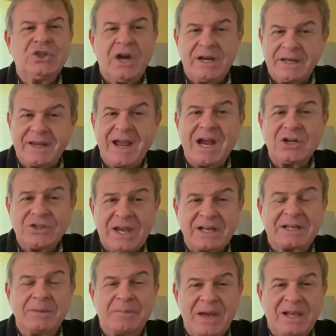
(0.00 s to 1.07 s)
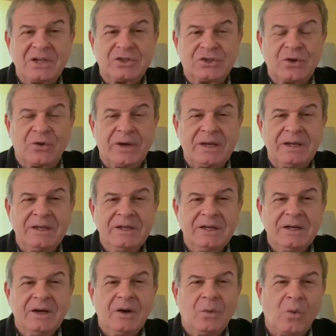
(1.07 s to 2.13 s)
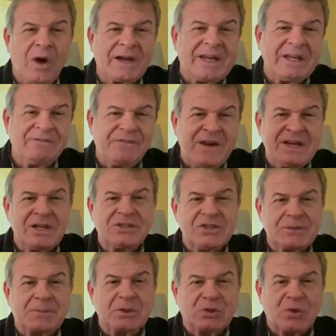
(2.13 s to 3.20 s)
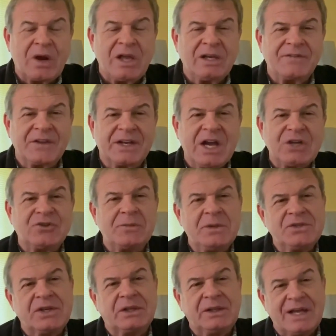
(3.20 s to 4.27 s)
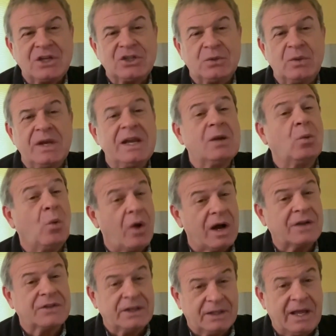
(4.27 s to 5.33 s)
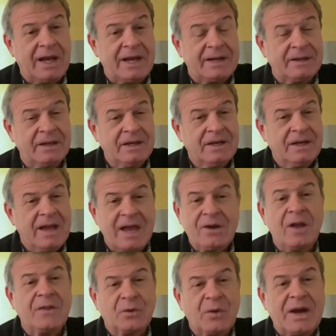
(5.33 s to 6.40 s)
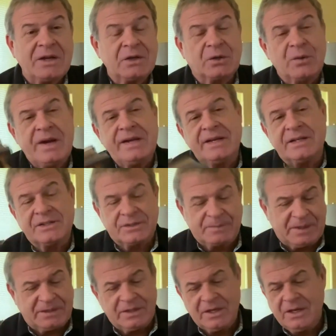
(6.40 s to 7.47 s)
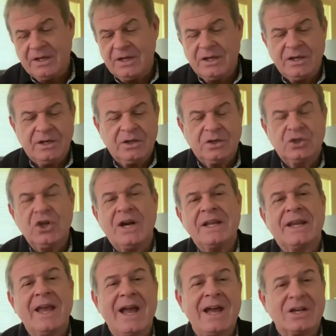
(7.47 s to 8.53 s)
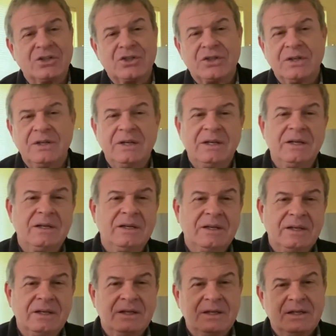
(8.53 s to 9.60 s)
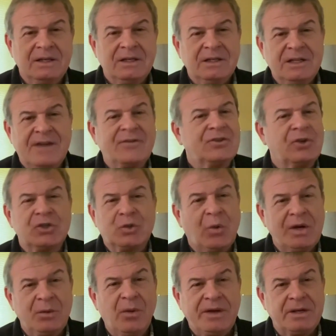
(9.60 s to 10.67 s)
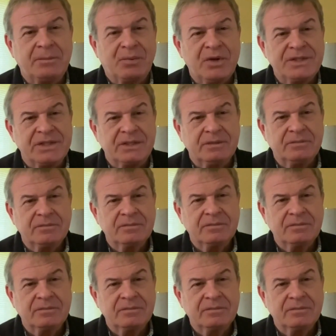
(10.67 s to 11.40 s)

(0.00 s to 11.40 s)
Johnny Cash had a compelling story? Joaquin Phoenix's portrayal of the country music legend in Walk the Line had all the right ingredients, but Johnny Cash never turned 21 in prison.